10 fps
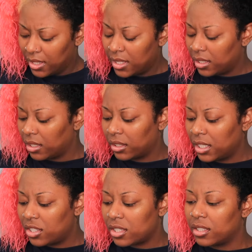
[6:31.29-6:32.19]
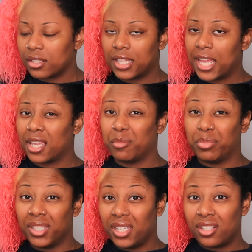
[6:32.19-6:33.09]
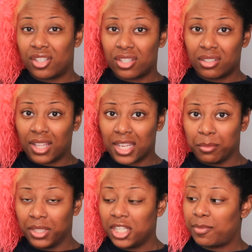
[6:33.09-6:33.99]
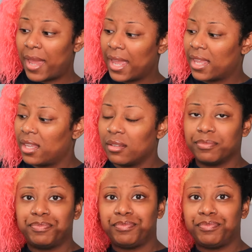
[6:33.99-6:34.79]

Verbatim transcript: This literally just looks like bleach, like a bleach packet.